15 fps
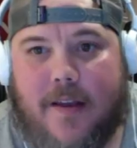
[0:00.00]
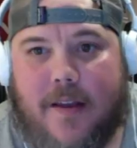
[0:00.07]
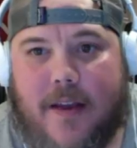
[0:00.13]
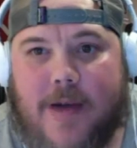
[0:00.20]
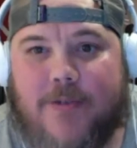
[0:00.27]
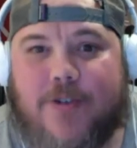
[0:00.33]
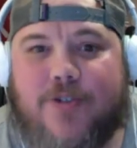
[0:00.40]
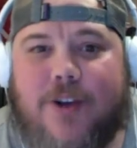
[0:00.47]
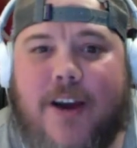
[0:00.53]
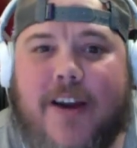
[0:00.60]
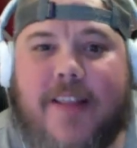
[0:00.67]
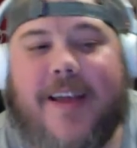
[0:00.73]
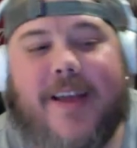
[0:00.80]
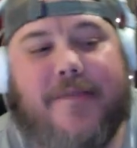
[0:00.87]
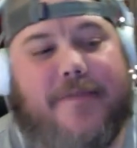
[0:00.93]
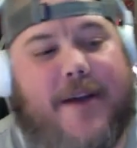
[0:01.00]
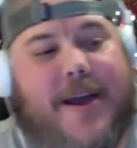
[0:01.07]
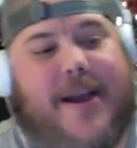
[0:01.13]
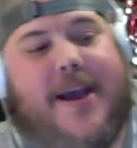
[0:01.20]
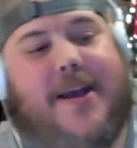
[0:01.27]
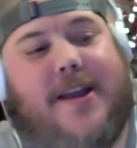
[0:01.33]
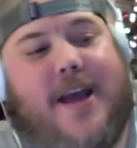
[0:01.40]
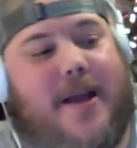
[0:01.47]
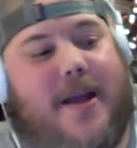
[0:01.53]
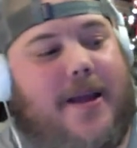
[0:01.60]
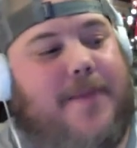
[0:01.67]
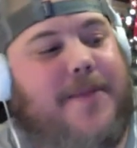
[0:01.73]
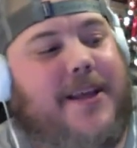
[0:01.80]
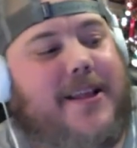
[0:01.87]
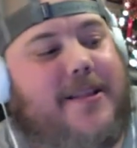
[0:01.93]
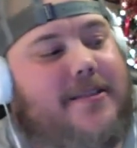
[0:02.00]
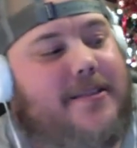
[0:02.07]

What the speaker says: I was trying to think if I had, I mean,